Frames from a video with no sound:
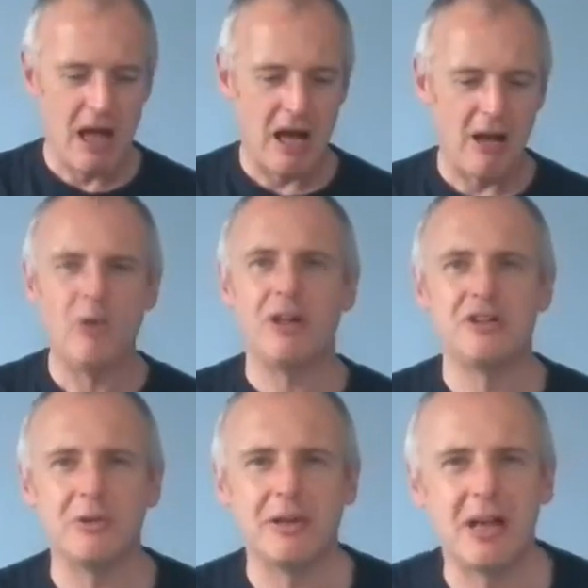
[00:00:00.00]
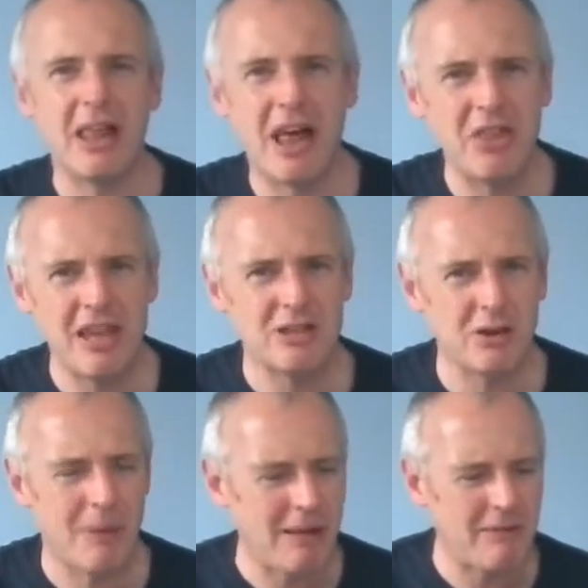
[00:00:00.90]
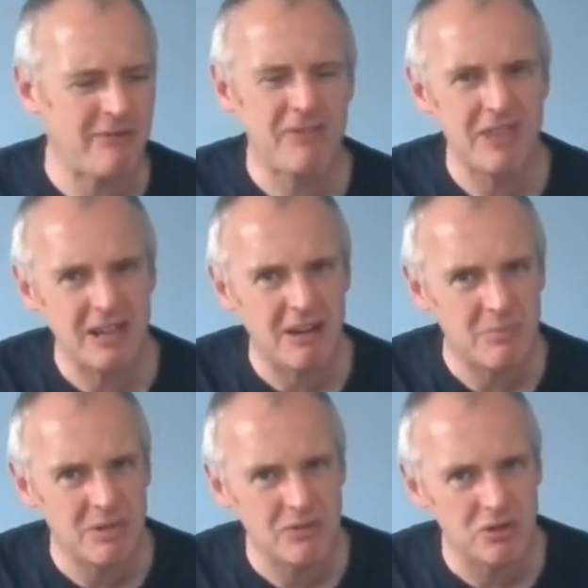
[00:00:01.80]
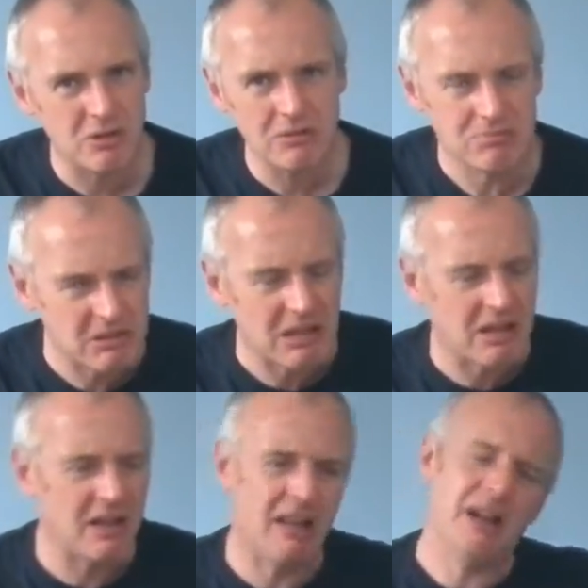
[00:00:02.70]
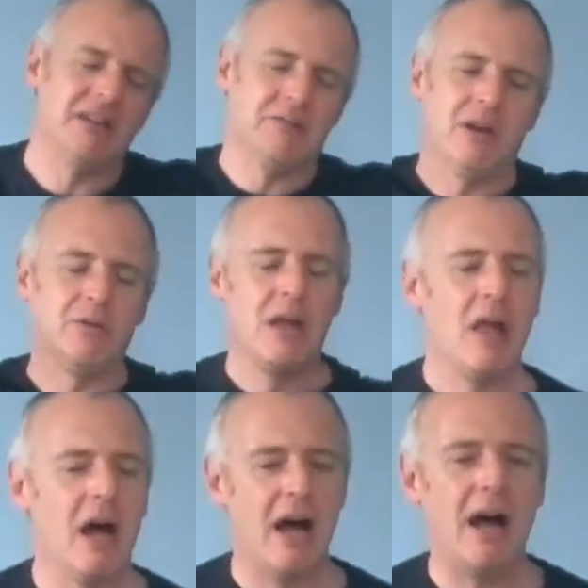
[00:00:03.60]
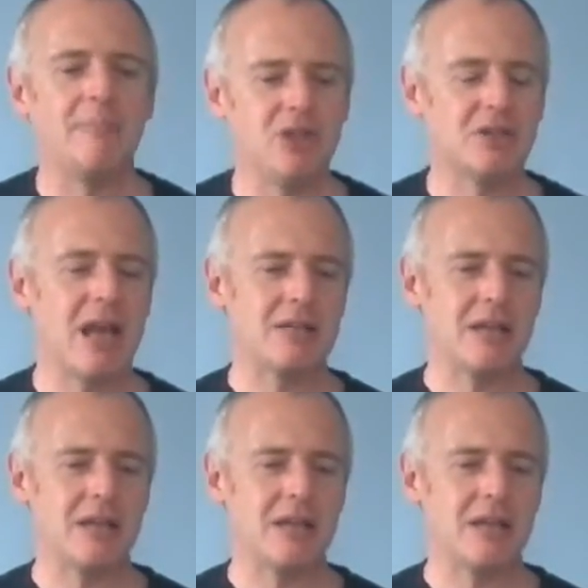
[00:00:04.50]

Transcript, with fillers: Uh, oh, I'll do it. I, I, think it's got about like 15 grams of sugar, something like that. I don't know. Uh, I'm just